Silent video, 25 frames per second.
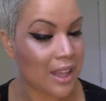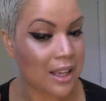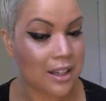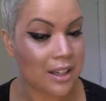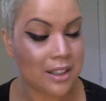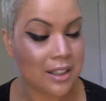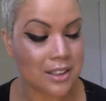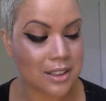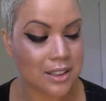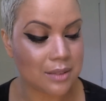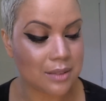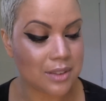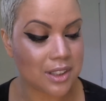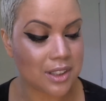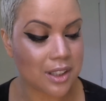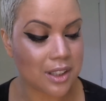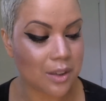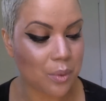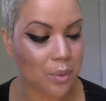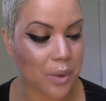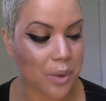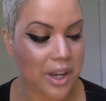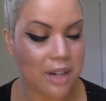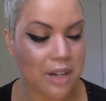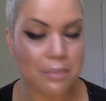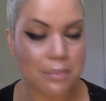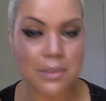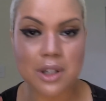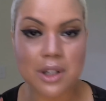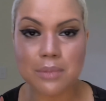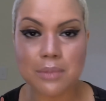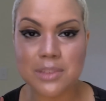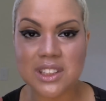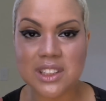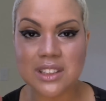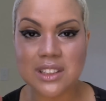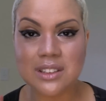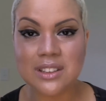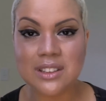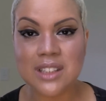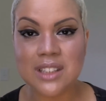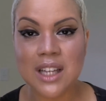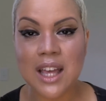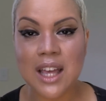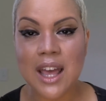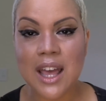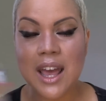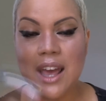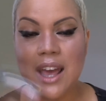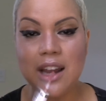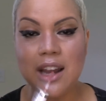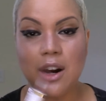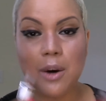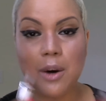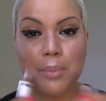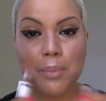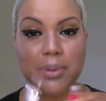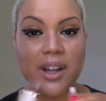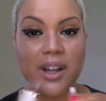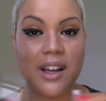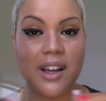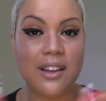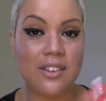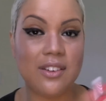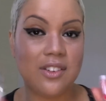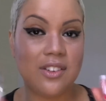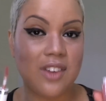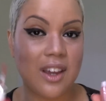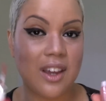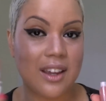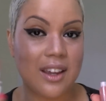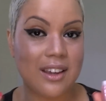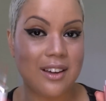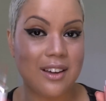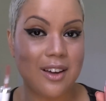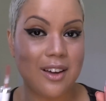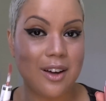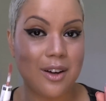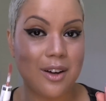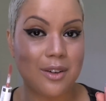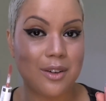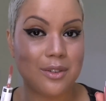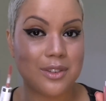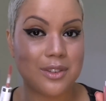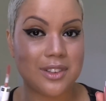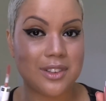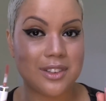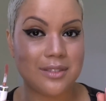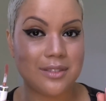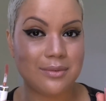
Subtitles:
So I'm just going to wait a moment, and I'll apply a second coat.